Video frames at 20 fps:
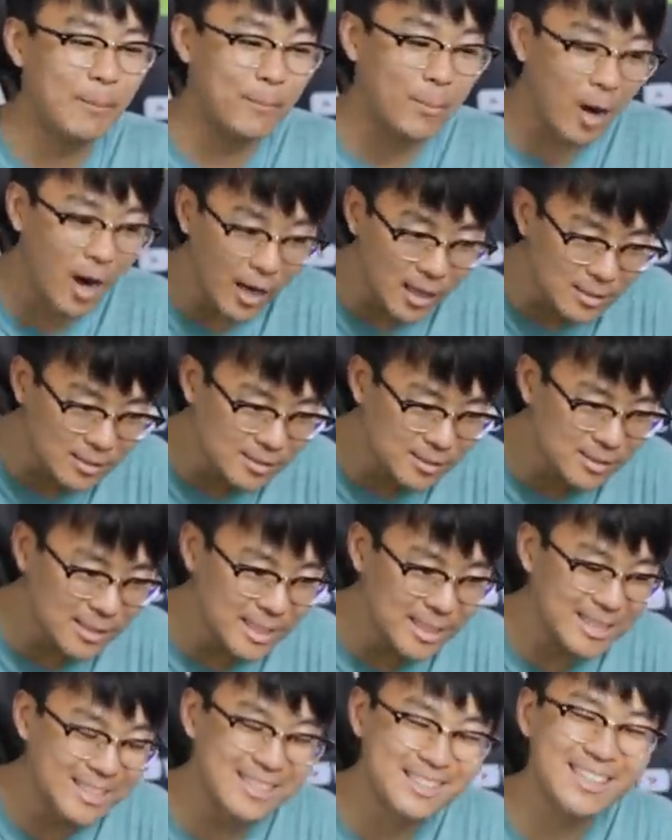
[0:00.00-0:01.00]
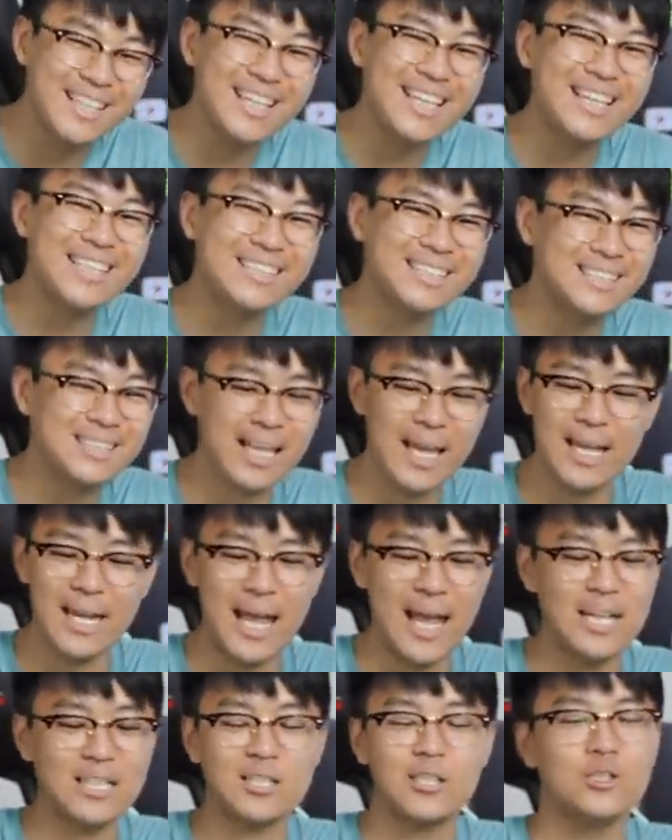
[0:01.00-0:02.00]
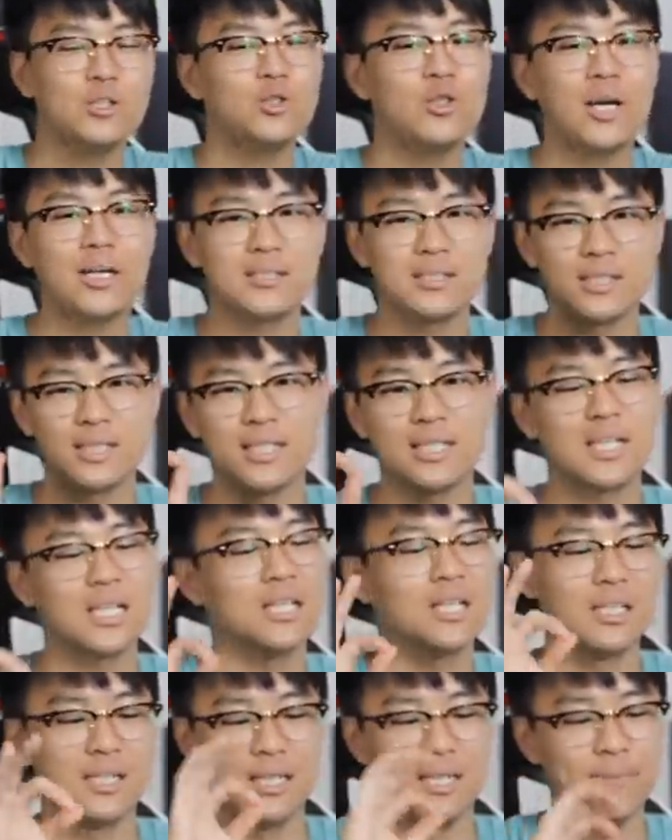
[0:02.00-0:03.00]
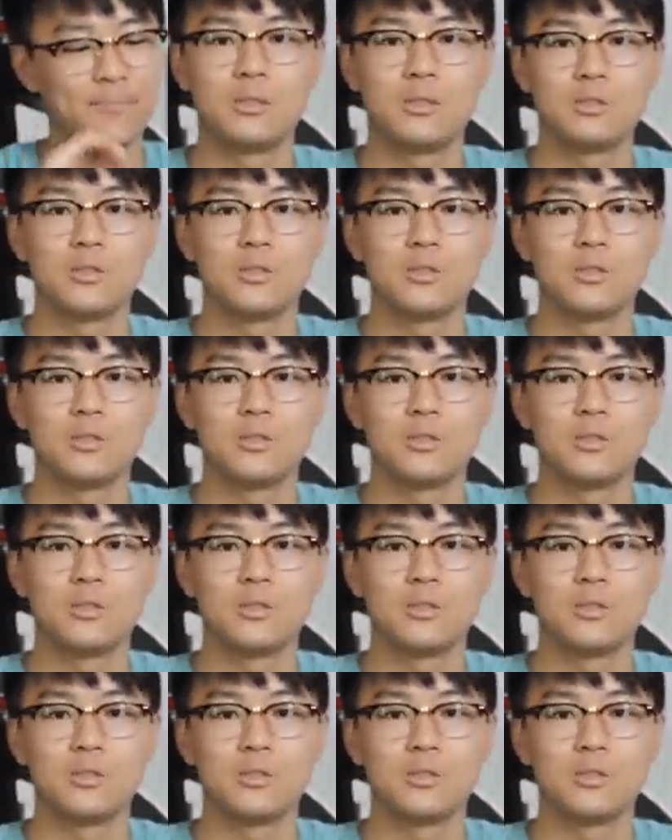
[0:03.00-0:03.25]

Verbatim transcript: bucks is insane. Anta, you guys are killing it.